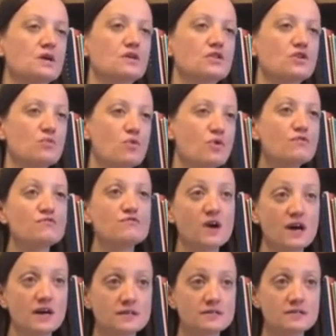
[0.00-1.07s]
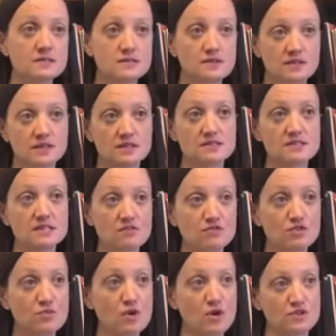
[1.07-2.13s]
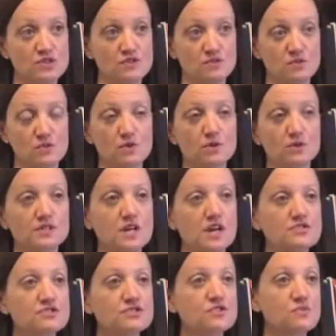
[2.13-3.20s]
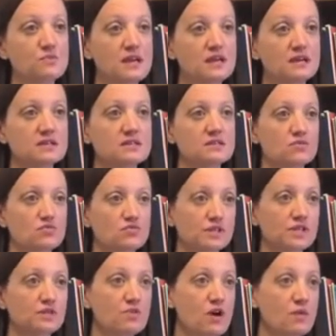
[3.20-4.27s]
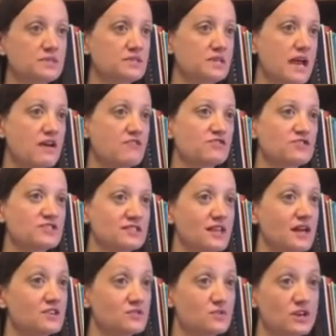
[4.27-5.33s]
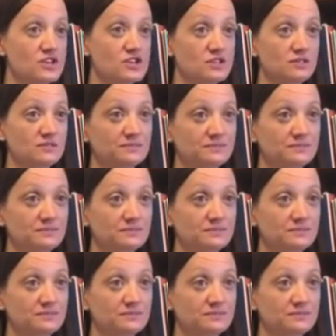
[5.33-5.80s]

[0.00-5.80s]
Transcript: The report finds that in several parts of the world, countries are making some really promising efforts in that direction.